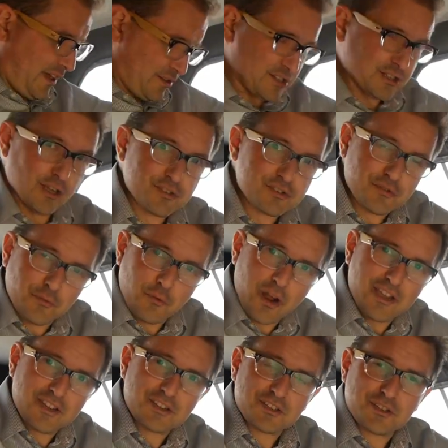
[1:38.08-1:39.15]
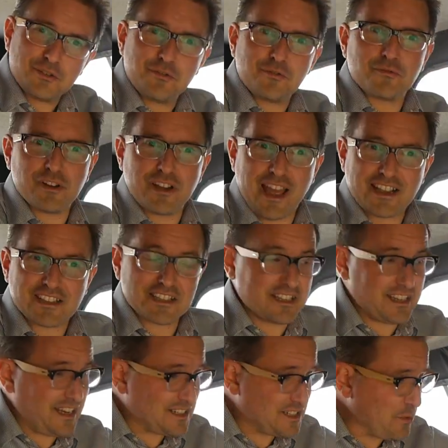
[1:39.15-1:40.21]
There's lots of ways to relax in
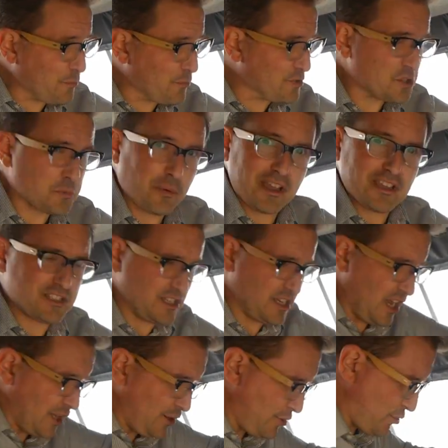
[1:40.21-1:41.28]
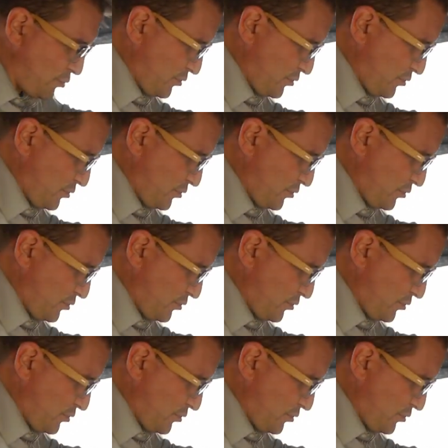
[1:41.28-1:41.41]
here, different spaces. Look at